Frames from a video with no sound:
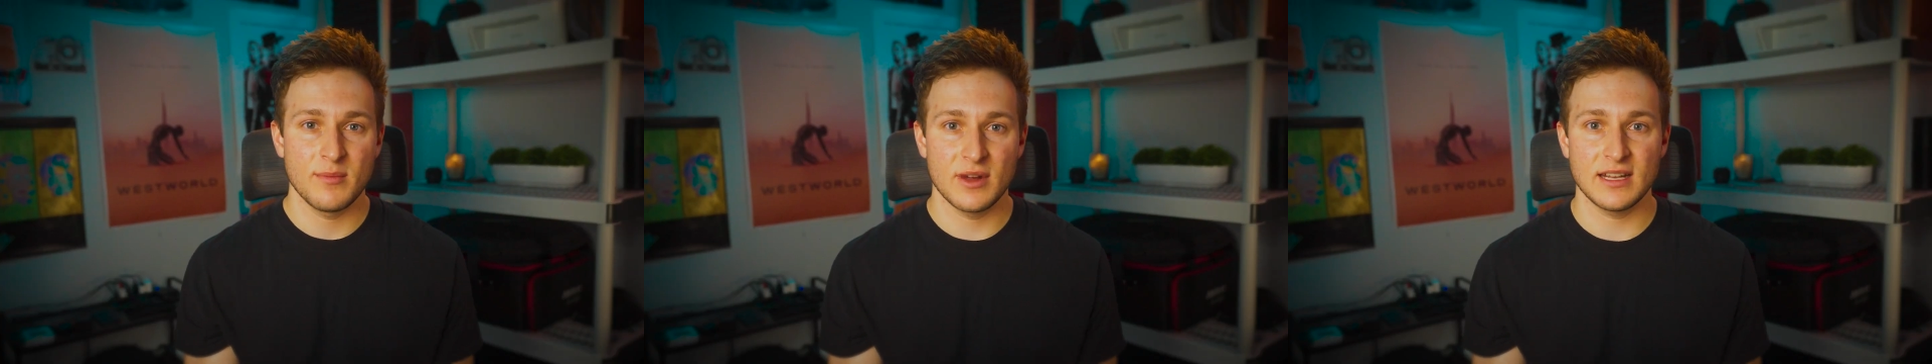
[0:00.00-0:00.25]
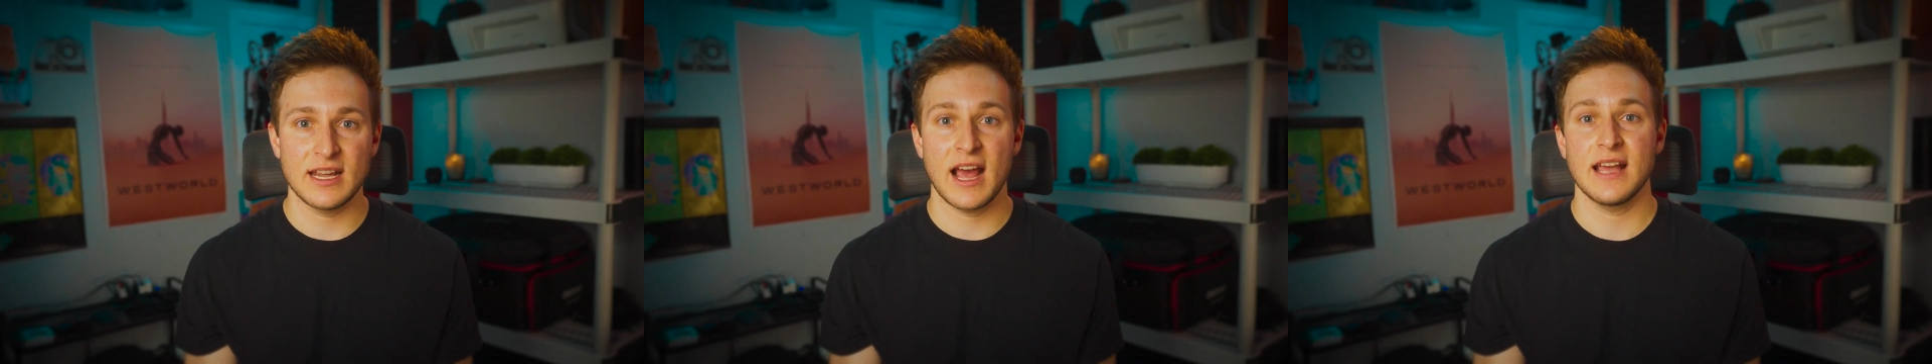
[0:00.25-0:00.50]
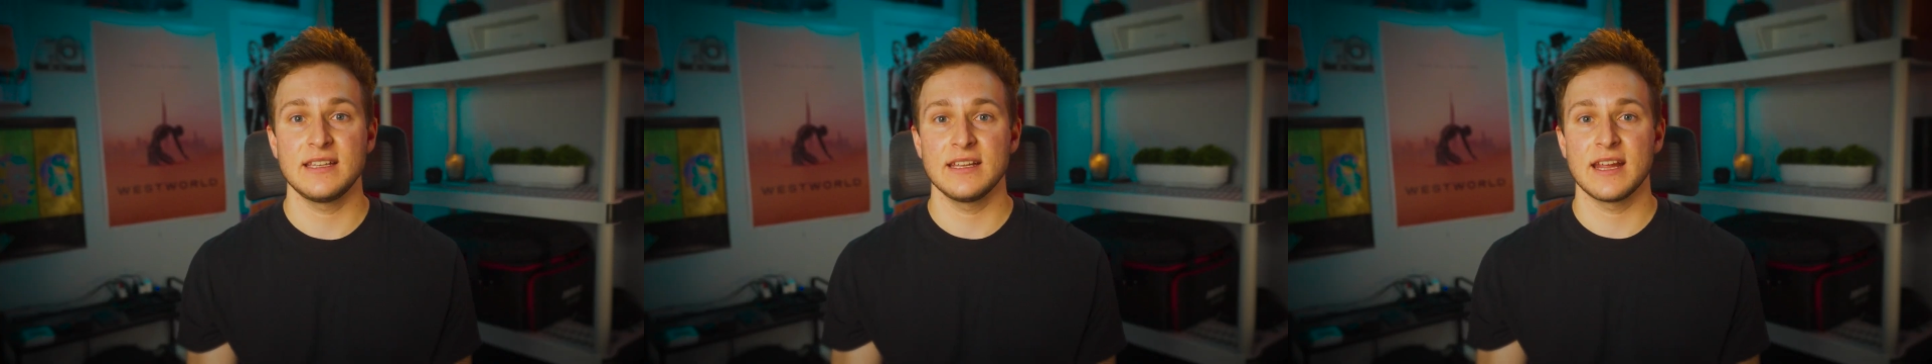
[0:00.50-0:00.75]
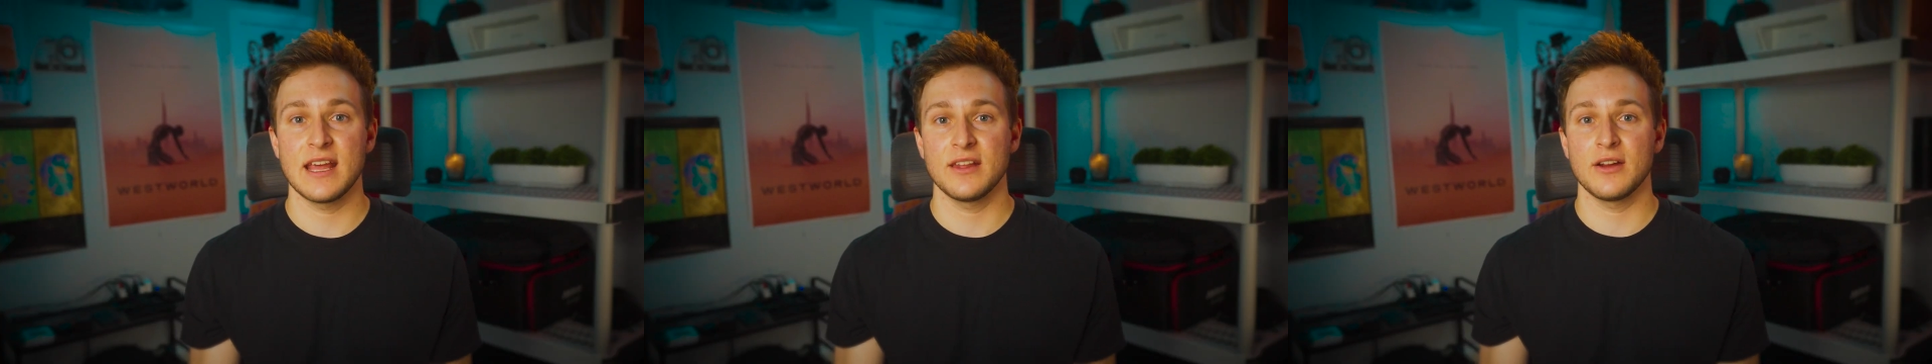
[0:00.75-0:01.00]
but it ties
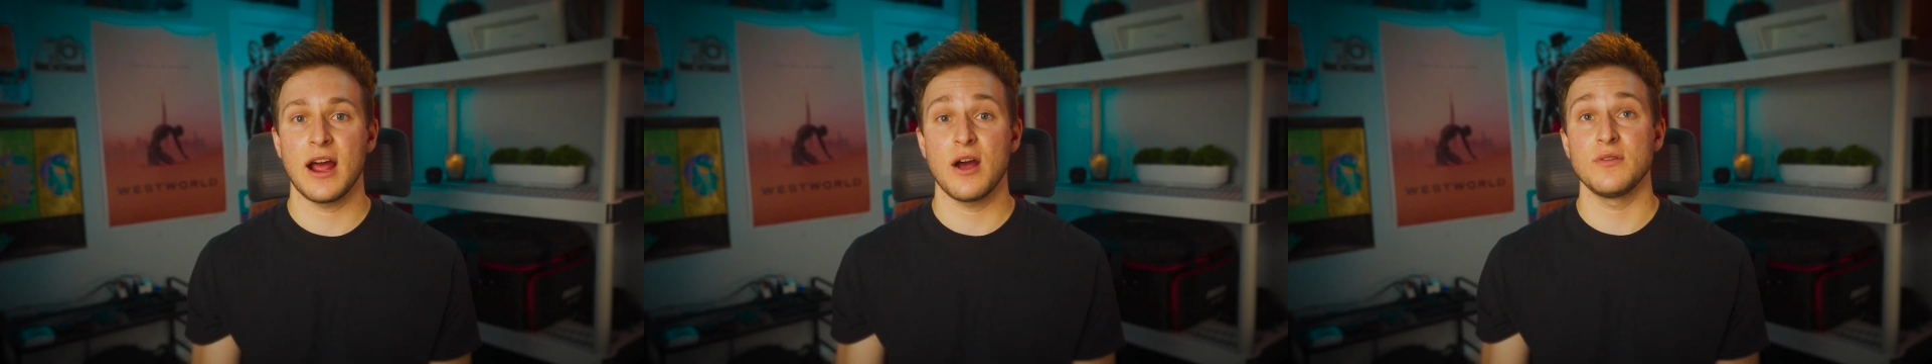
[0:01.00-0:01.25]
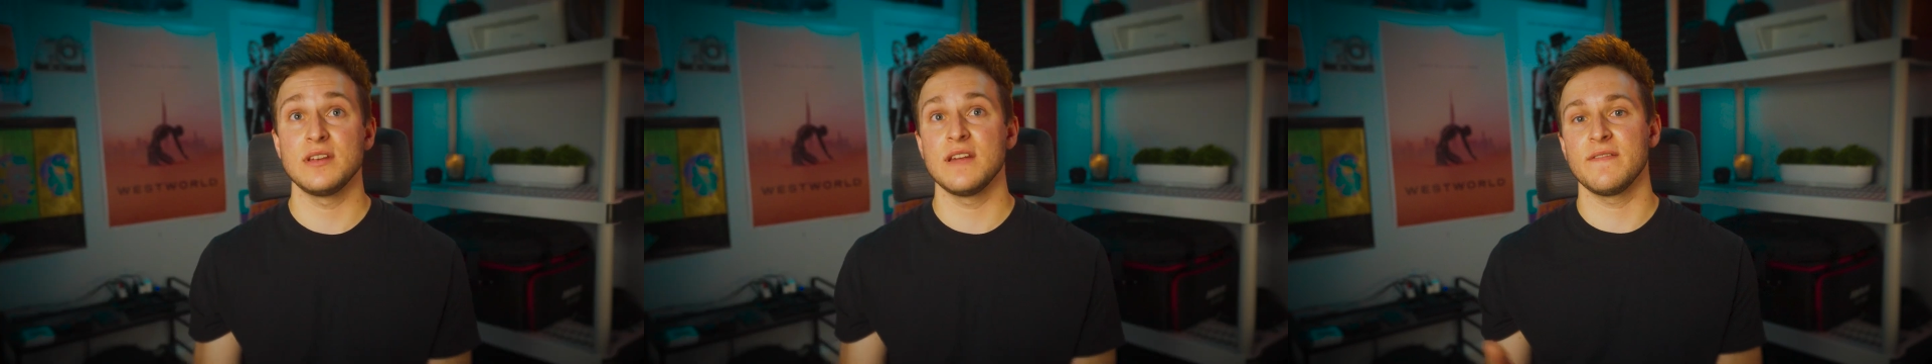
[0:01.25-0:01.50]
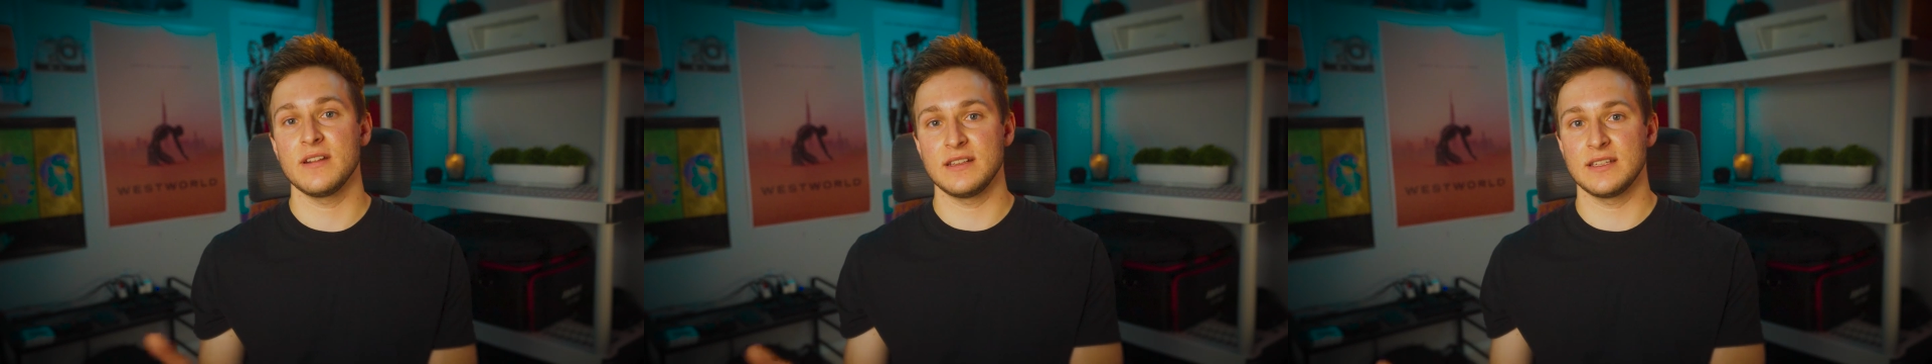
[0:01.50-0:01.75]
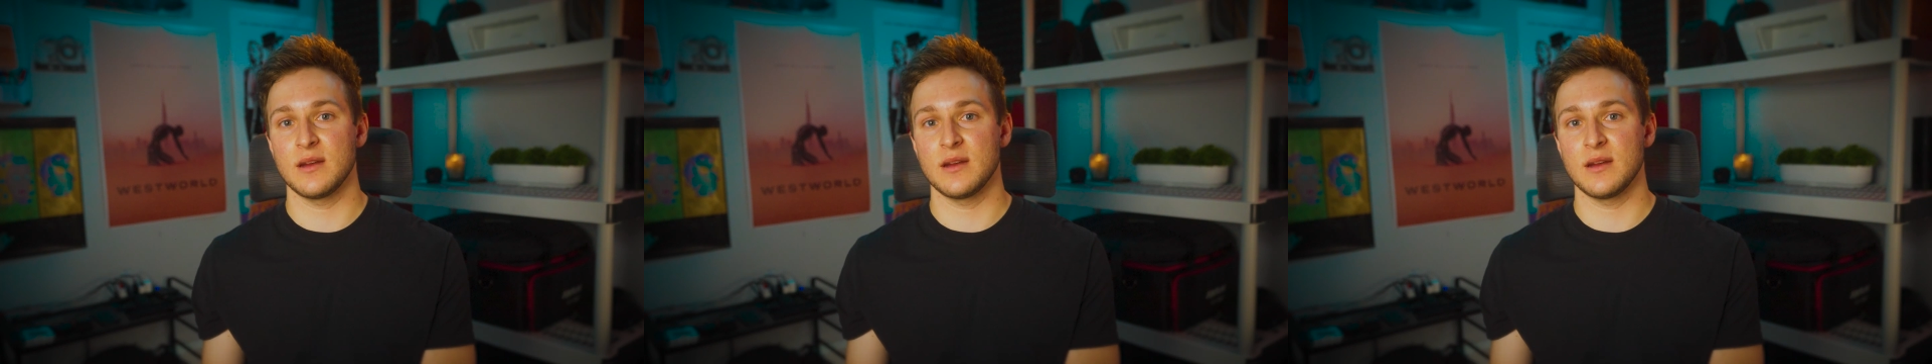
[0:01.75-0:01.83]
together how different